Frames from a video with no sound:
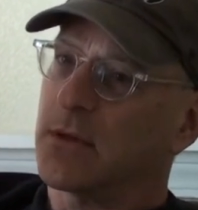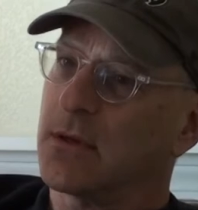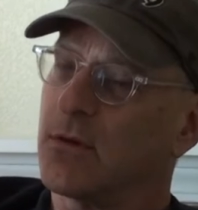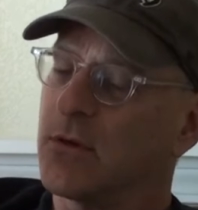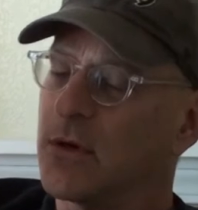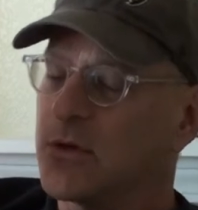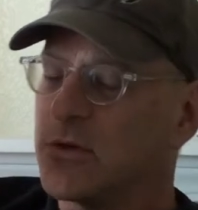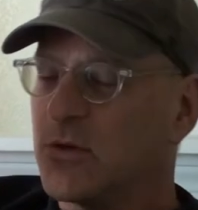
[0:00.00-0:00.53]

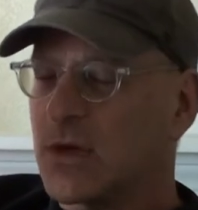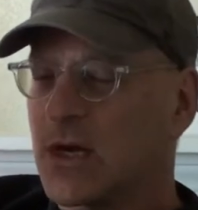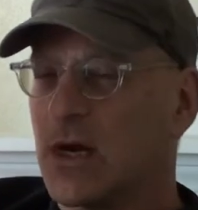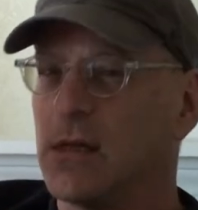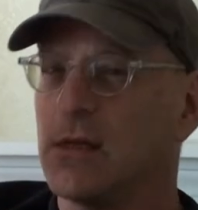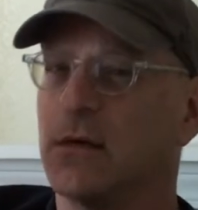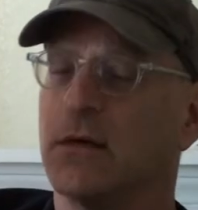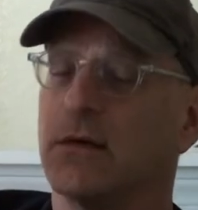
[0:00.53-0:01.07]
or a new
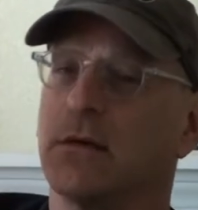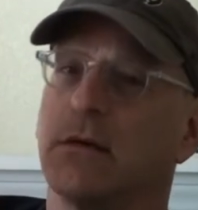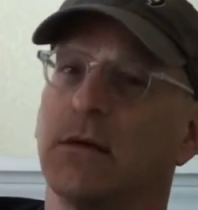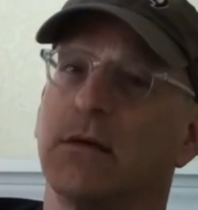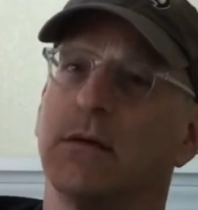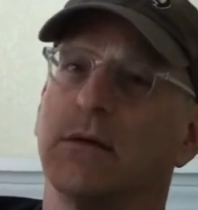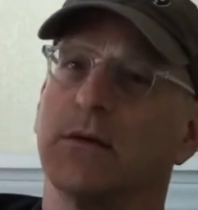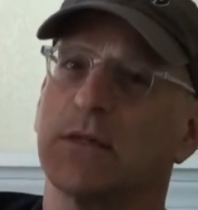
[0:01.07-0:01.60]
color,
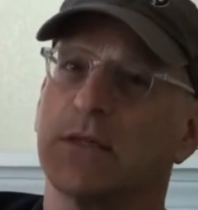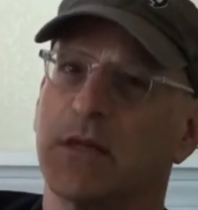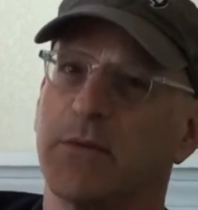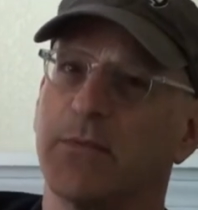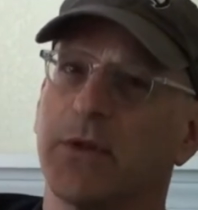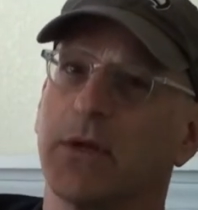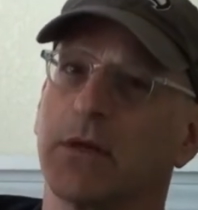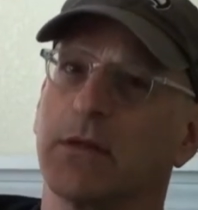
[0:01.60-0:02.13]
or
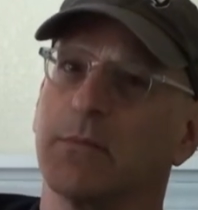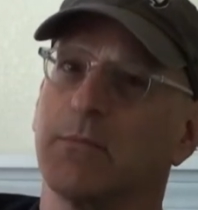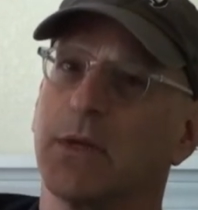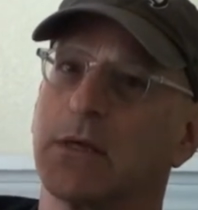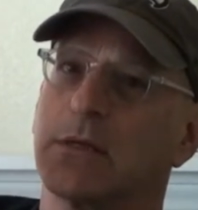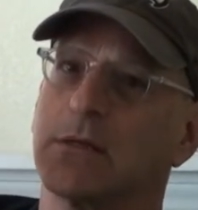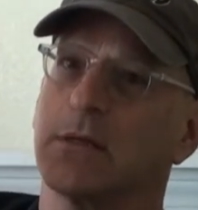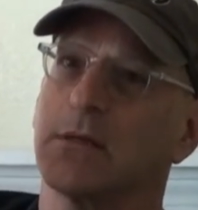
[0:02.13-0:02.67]
something that
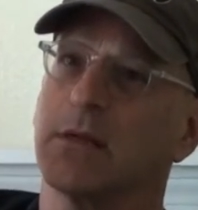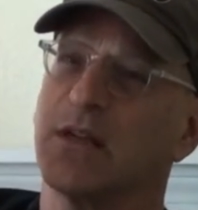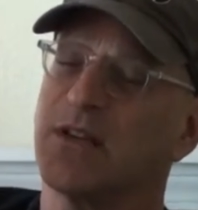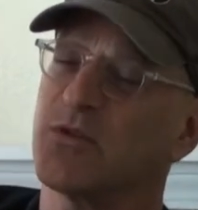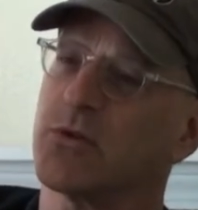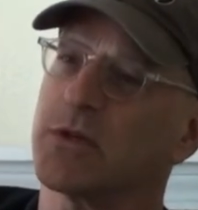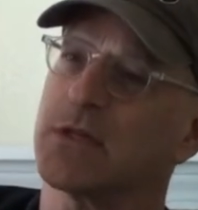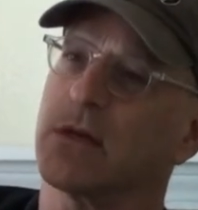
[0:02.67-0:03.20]
makes it
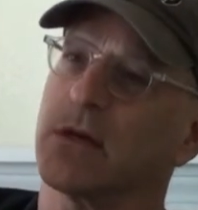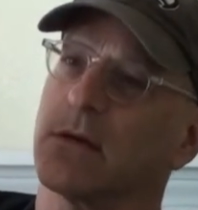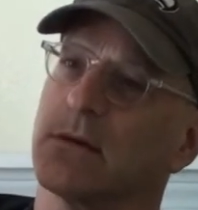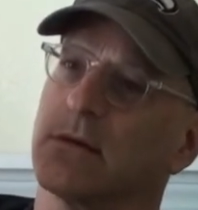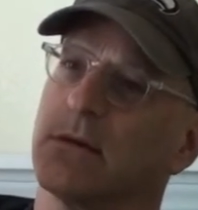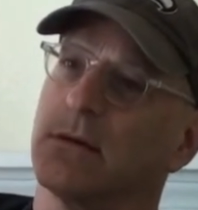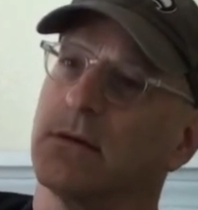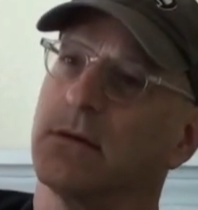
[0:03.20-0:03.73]
interesting
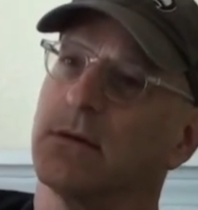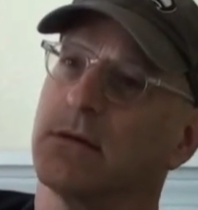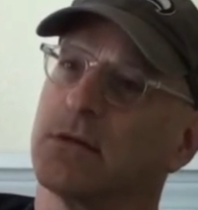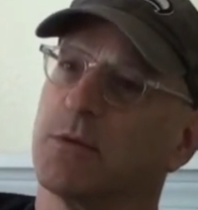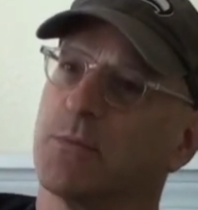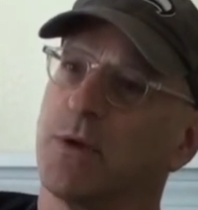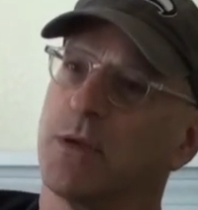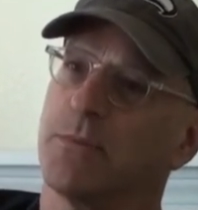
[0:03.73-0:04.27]

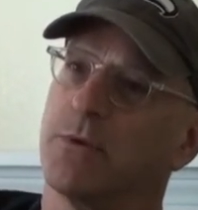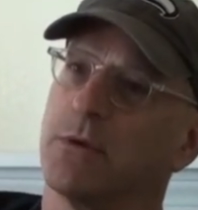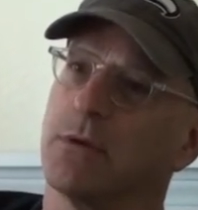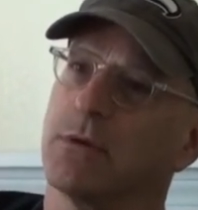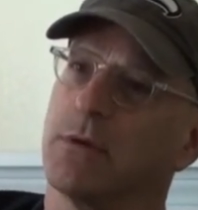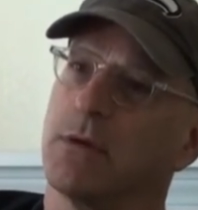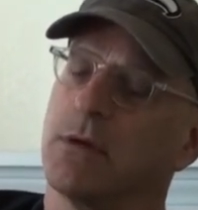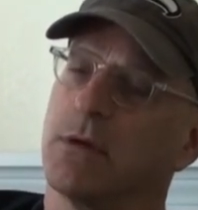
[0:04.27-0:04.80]
to people.
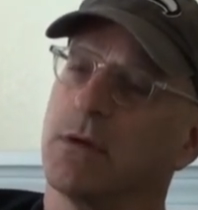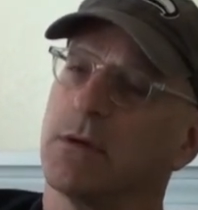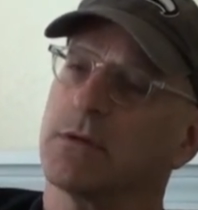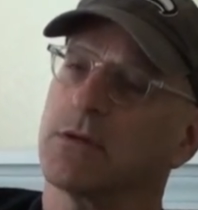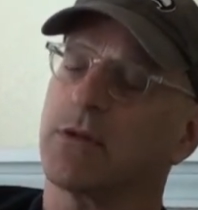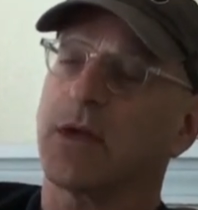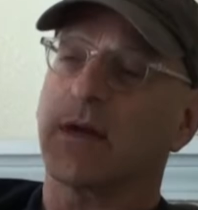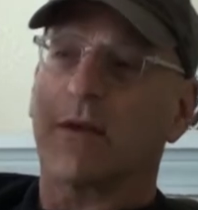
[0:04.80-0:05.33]

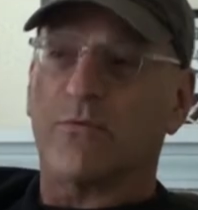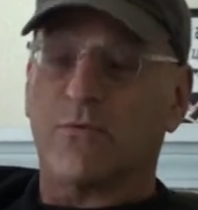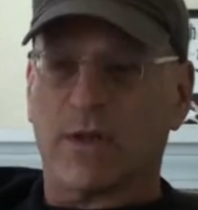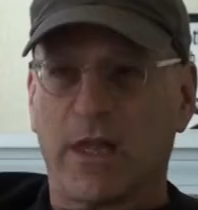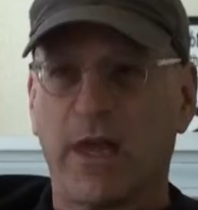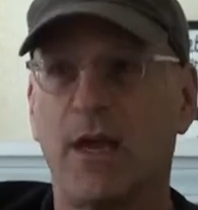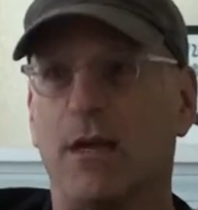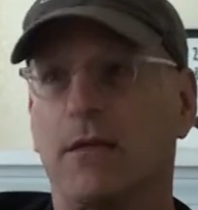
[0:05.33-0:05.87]
So they can
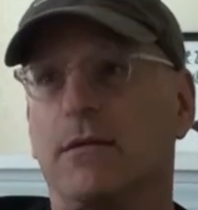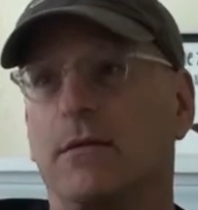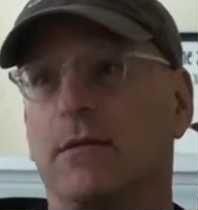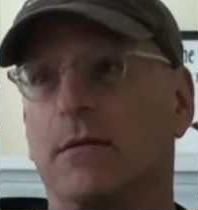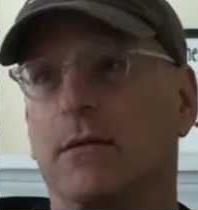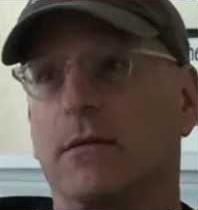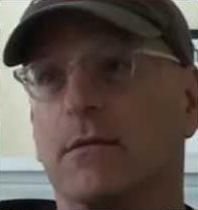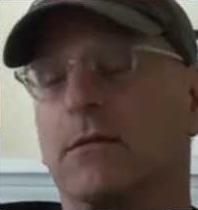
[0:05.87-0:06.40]
relate,
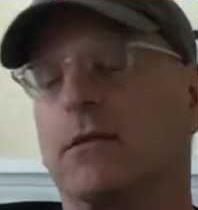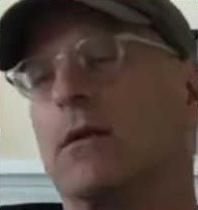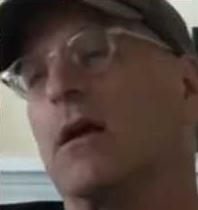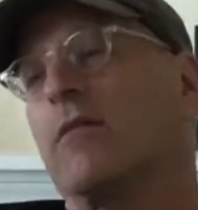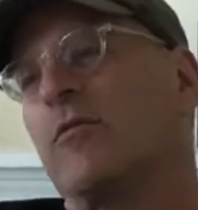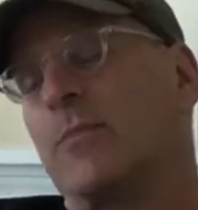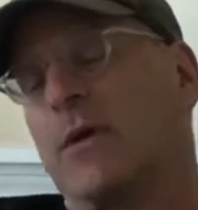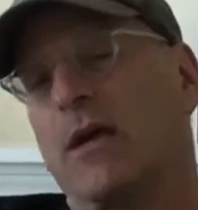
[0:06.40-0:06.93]
because
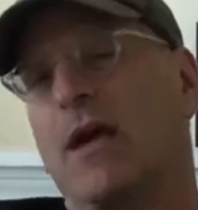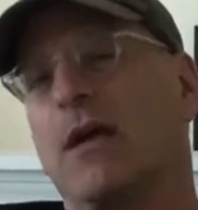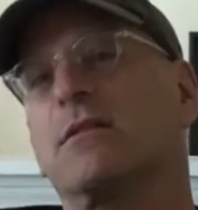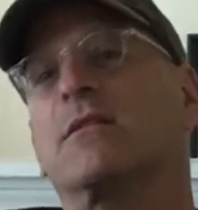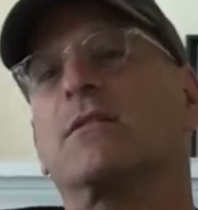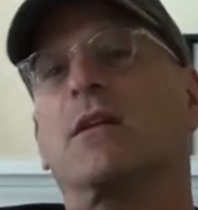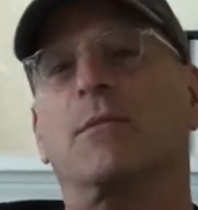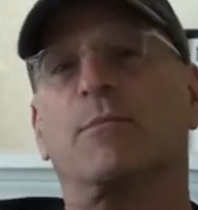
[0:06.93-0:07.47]
everybody has
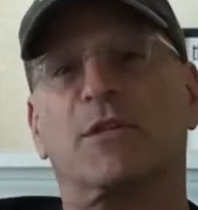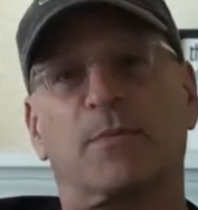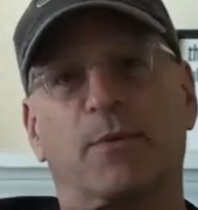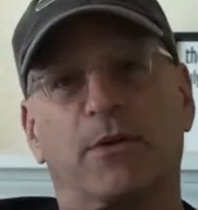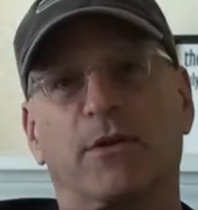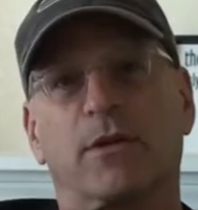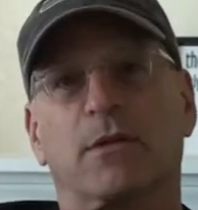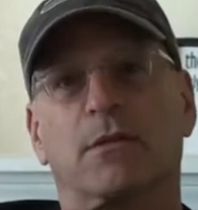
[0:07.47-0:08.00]
the same
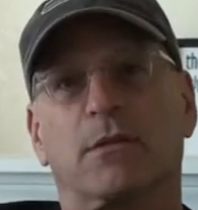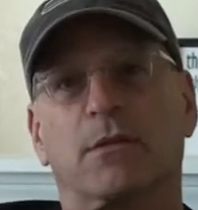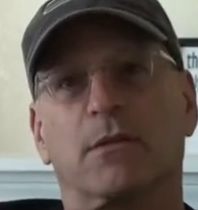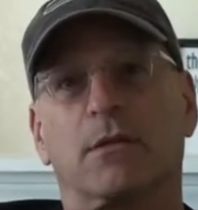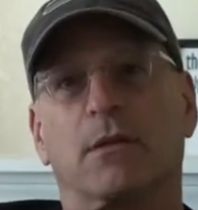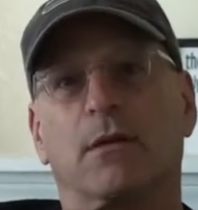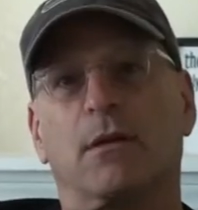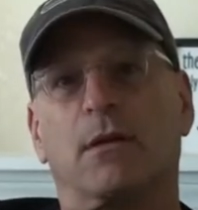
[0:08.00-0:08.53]

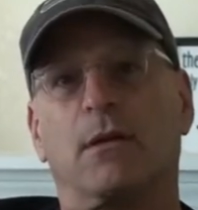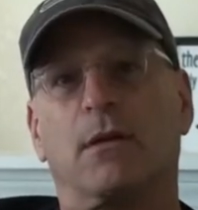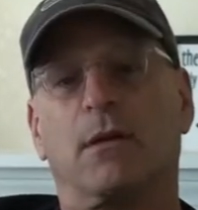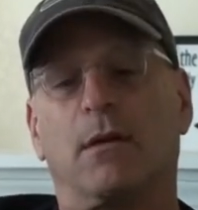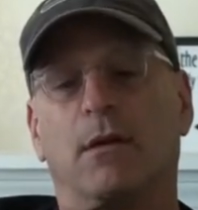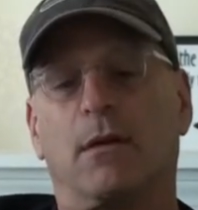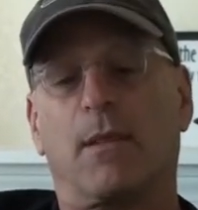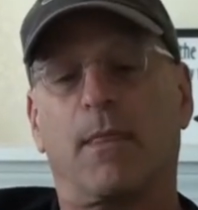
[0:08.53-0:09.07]
experiences,
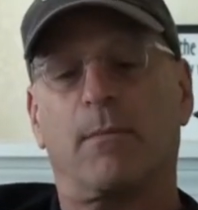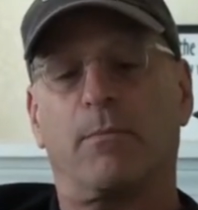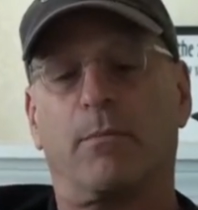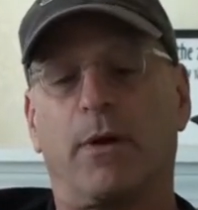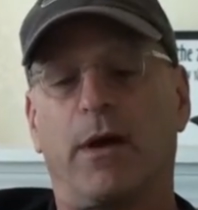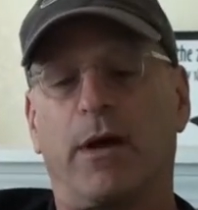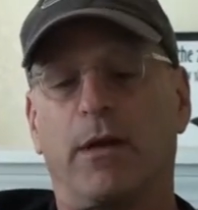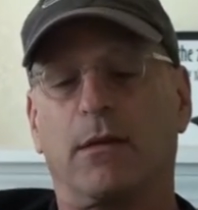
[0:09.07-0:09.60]

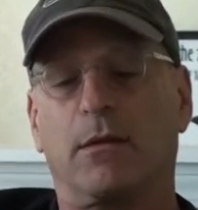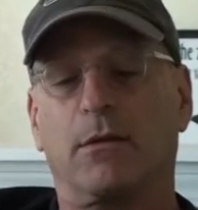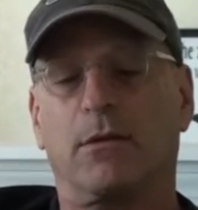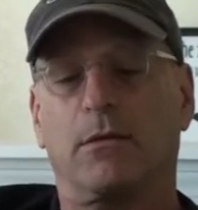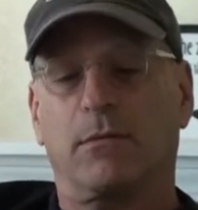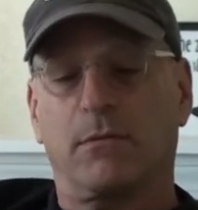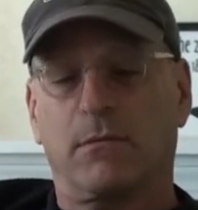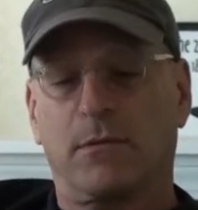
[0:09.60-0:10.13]
but
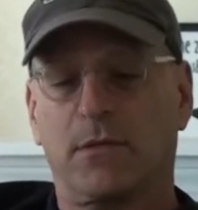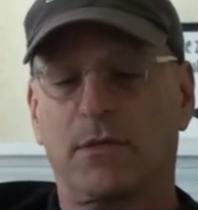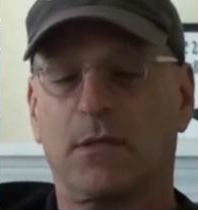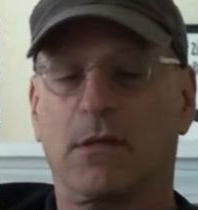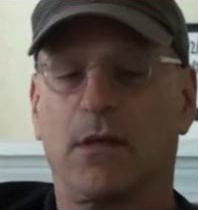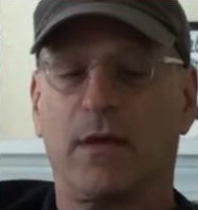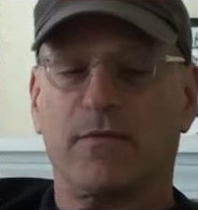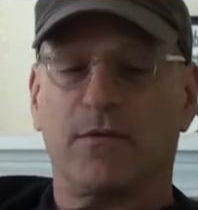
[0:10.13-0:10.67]
you
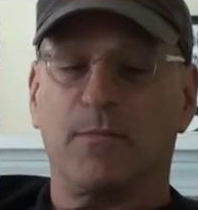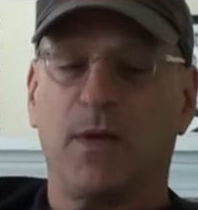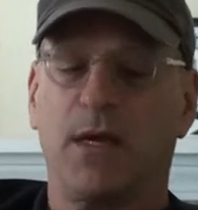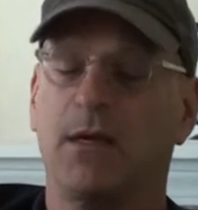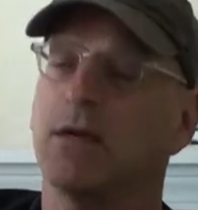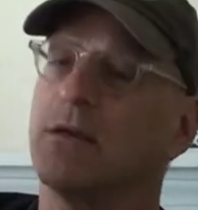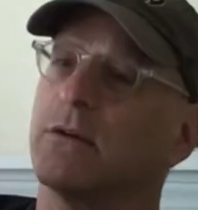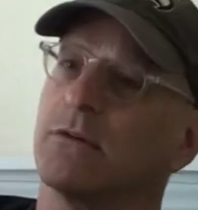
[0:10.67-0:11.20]
still have to
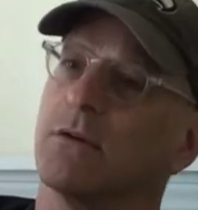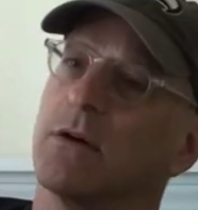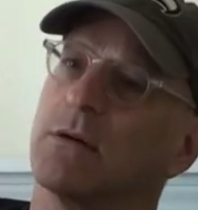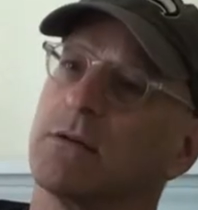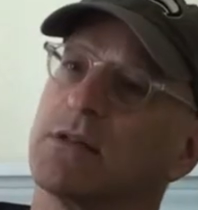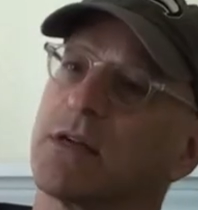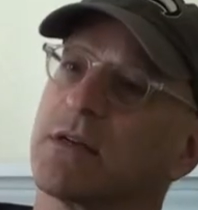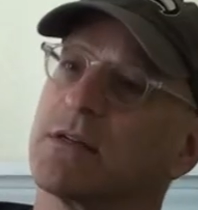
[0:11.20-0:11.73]
make it your own.
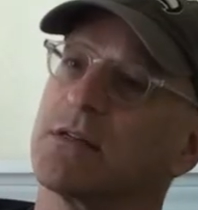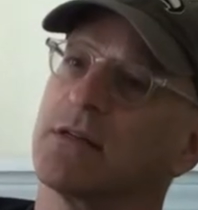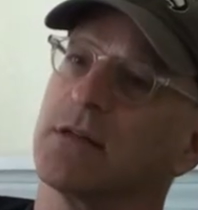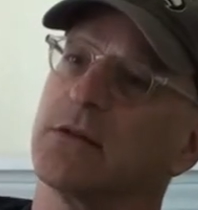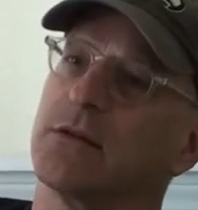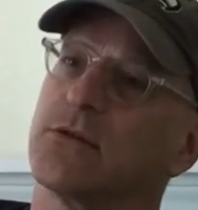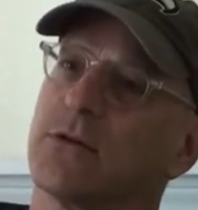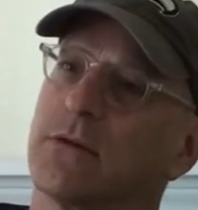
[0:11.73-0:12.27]
It's like a
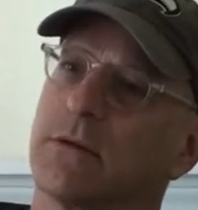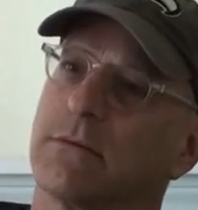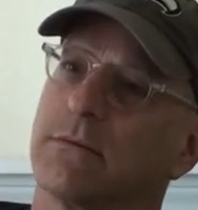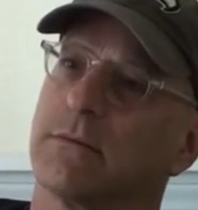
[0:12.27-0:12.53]
signature.